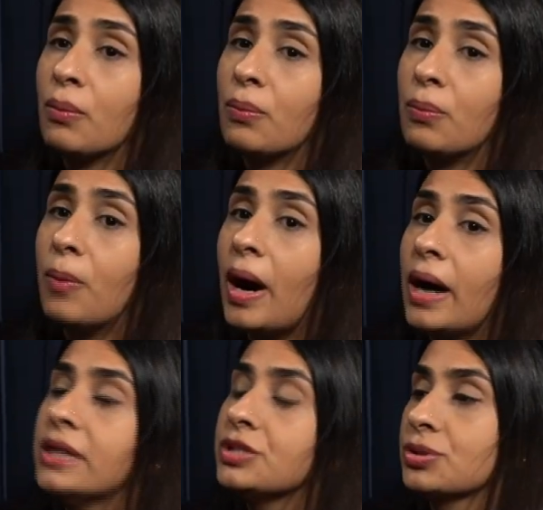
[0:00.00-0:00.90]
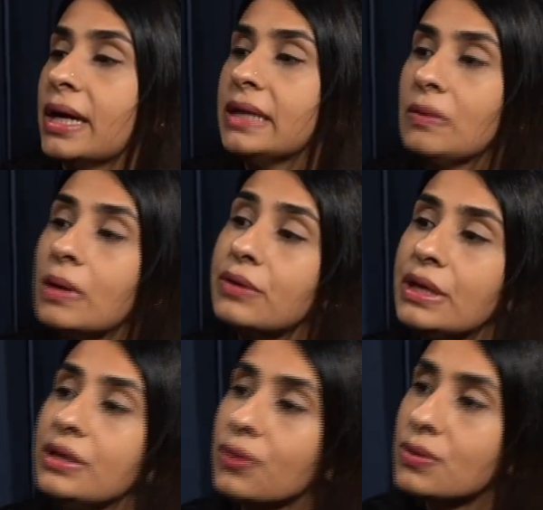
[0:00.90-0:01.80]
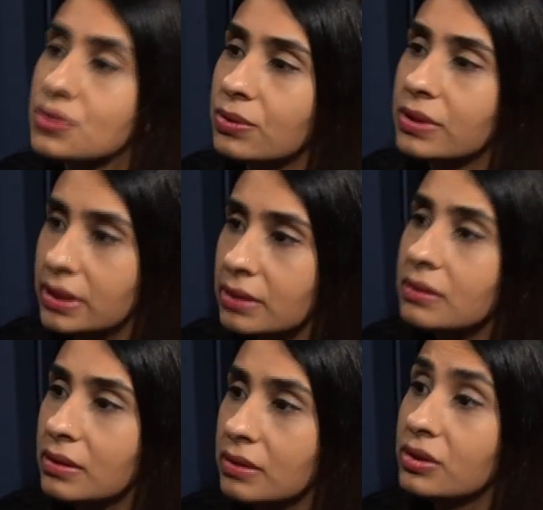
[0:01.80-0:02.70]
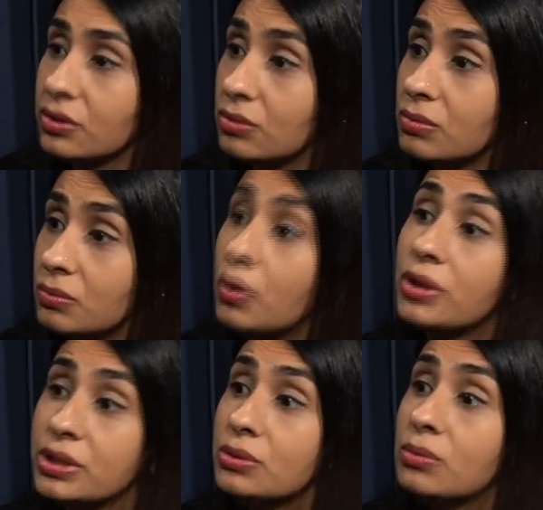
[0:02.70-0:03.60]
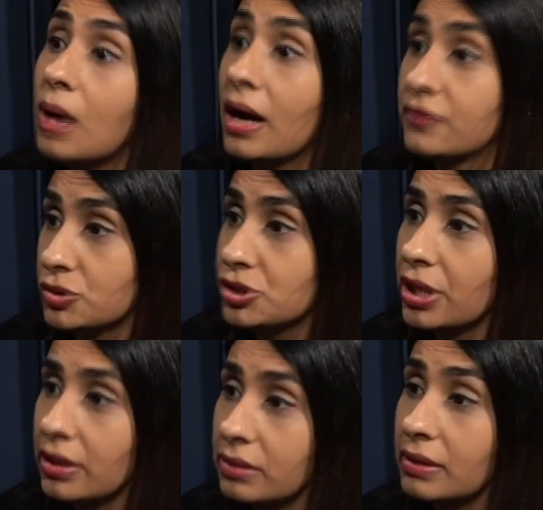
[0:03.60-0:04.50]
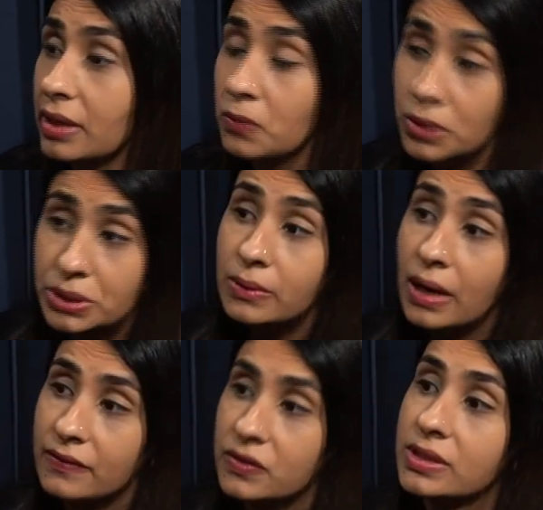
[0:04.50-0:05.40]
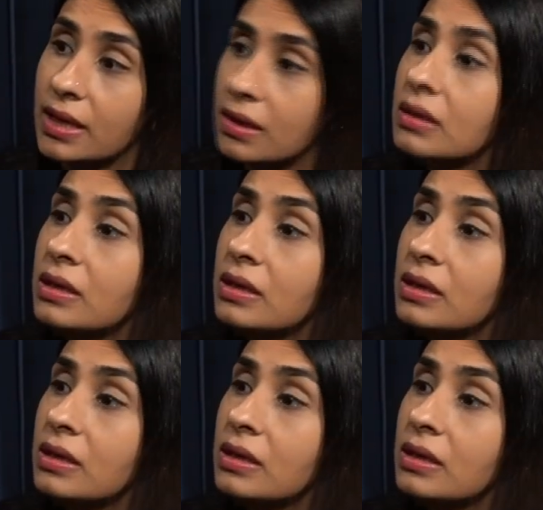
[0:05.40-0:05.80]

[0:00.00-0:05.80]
Why should anyone read your story? What do you have to share and what do you have to tell?